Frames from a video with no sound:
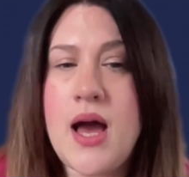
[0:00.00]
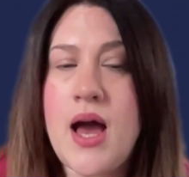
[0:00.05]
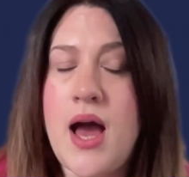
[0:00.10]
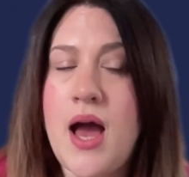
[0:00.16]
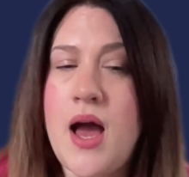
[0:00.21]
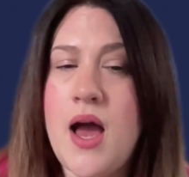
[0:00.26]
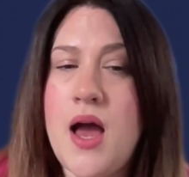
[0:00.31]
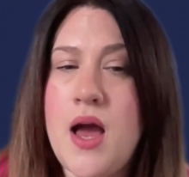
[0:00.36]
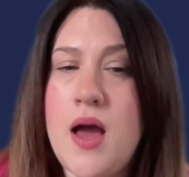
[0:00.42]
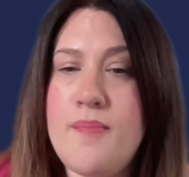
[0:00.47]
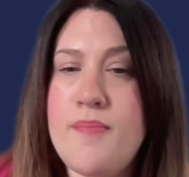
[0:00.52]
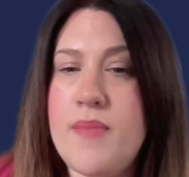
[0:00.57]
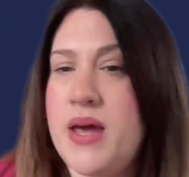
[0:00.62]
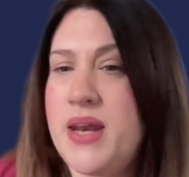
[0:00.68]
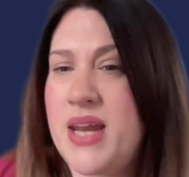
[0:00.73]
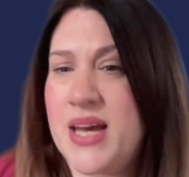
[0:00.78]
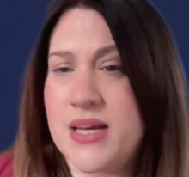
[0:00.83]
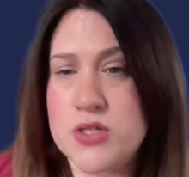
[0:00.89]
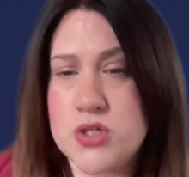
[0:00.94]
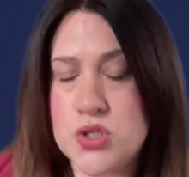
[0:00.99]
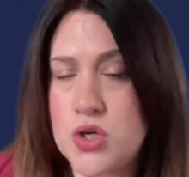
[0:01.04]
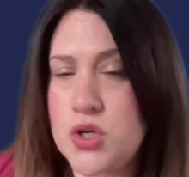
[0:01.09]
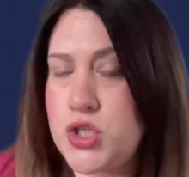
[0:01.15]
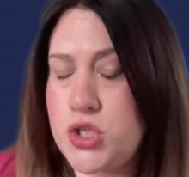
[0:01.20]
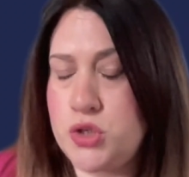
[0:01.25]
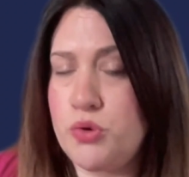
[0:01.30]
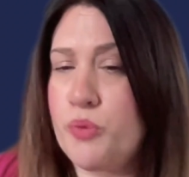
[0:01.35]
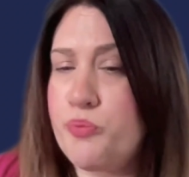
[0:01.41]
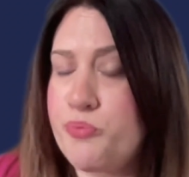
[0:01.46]
And as
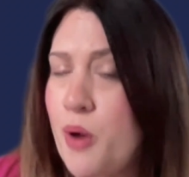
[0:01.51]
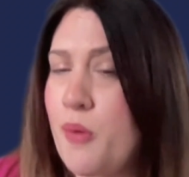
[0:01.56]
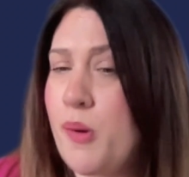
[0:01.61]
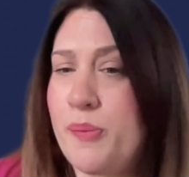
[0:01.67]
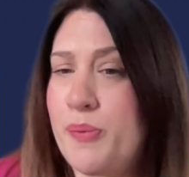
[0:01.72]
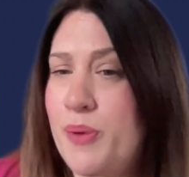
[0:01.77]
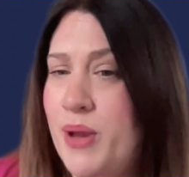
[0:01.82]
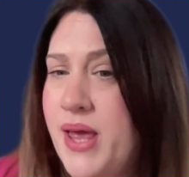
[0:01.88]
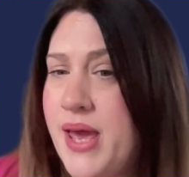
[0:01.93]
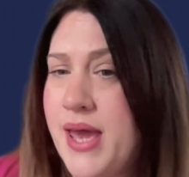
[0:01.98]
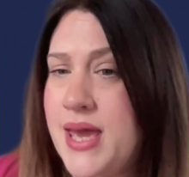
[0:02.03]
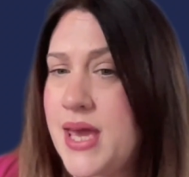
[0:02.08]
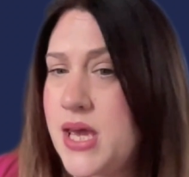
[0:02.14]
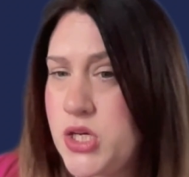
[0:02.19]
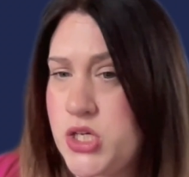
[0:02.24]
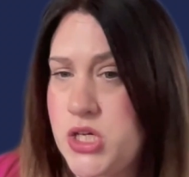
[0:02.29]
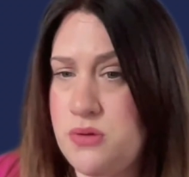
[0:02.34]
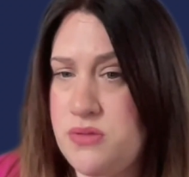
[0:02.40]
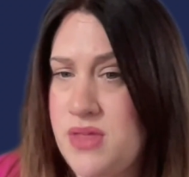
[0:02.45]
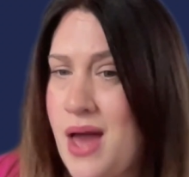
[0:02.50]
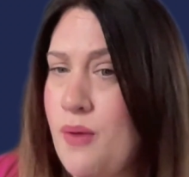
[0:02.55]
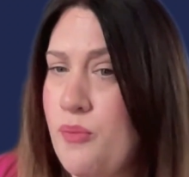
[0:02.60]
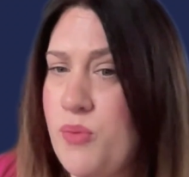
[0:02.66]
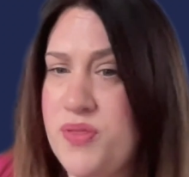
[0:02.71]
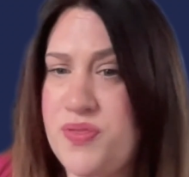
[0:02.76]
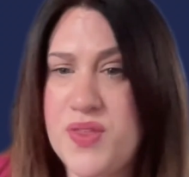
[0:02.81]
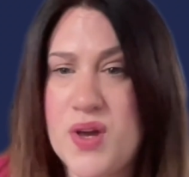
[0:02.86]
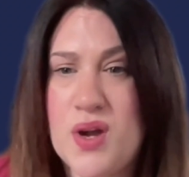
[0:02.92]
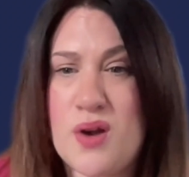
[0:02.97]
such, you will probably issue them
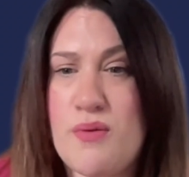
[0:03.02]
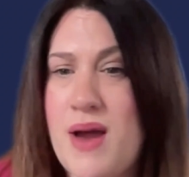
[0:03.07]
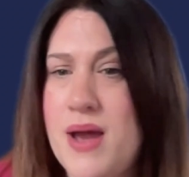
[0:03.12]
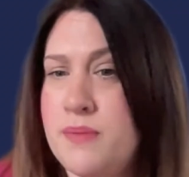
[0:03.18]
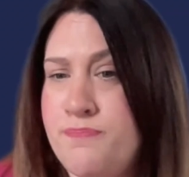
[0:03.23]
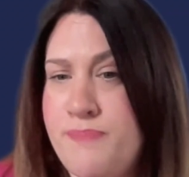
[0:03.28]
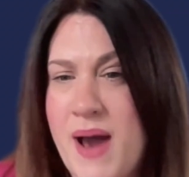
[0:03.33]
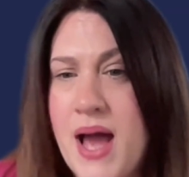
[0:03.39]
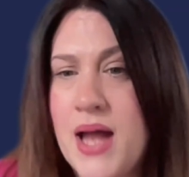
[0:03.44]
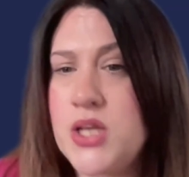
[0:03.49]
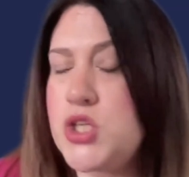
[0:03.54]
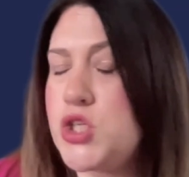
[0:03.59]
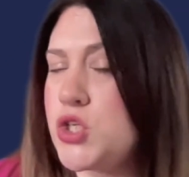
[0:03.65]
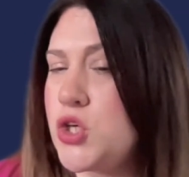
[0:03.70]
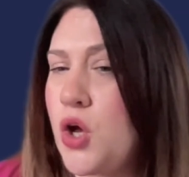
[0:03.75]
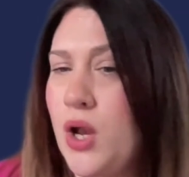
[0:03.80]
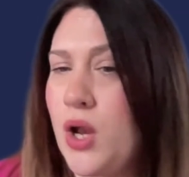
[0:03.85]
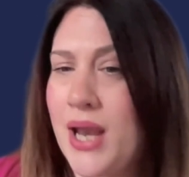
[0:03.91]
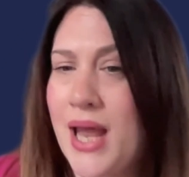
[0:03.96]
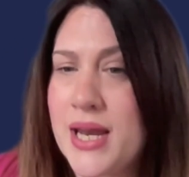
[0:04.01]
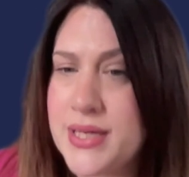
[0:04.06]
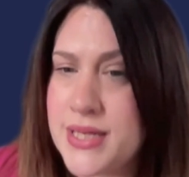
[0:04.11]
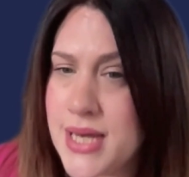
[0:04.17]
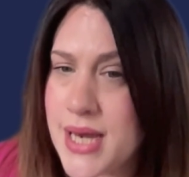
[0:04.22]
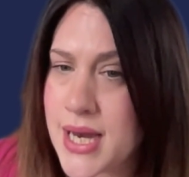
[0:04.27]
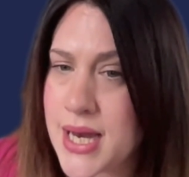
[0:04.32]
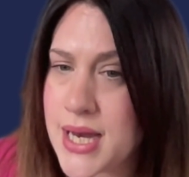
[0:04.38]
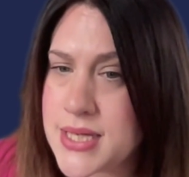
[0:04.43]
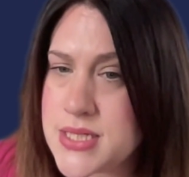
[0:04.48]
with the correct badge or
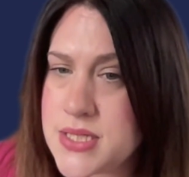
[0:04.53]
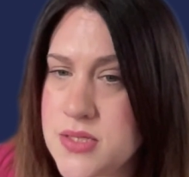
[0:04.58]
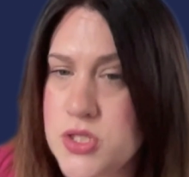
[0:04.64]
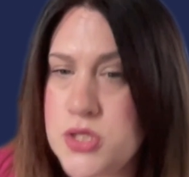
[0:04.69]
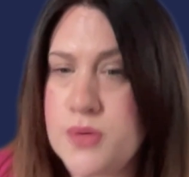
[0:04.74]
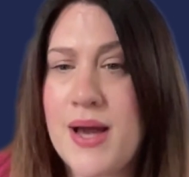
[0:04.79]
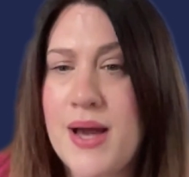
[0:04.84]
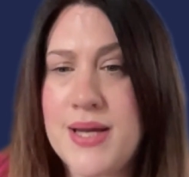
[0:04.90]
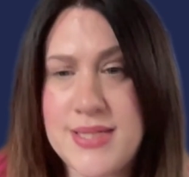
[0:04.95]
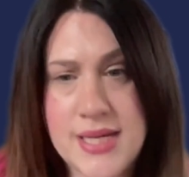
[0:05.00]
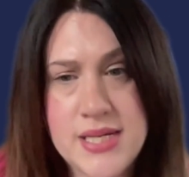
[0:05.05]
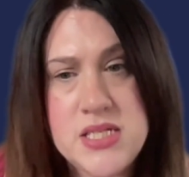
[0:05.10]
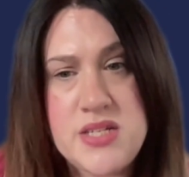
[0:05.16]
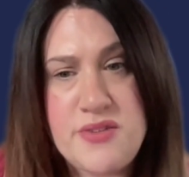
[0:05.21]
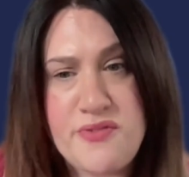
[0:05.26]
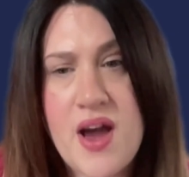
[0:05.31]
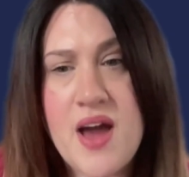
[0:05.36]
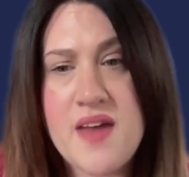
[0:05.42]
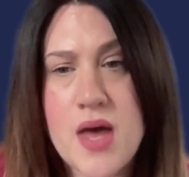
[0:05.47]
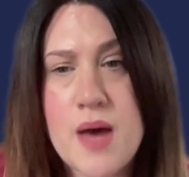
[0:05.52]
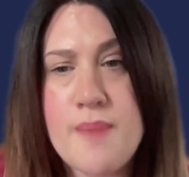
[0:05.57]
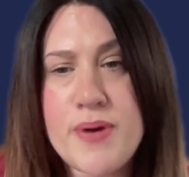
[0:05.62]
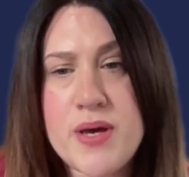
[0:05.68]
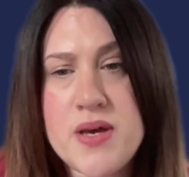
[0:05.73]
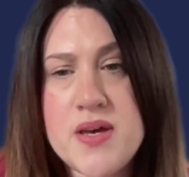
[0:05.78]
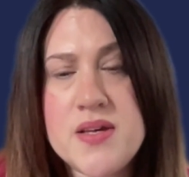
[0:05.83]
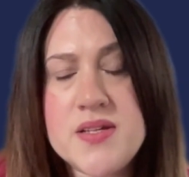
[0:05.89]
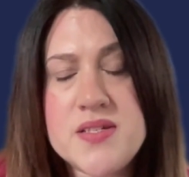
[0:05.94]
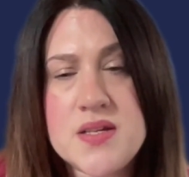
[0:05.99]
lanyard to identify that
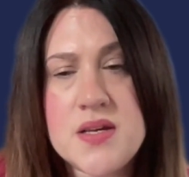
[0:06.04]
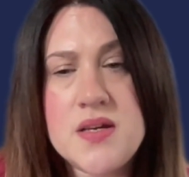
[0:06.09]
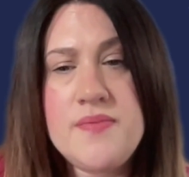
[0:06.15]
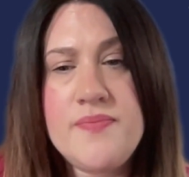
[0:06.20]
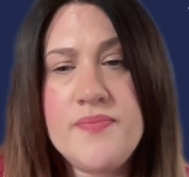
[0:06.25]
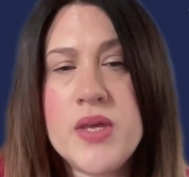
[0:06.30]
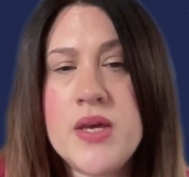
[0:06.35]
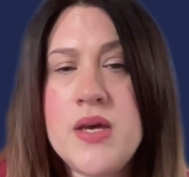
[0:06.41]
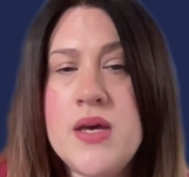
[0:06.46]
person.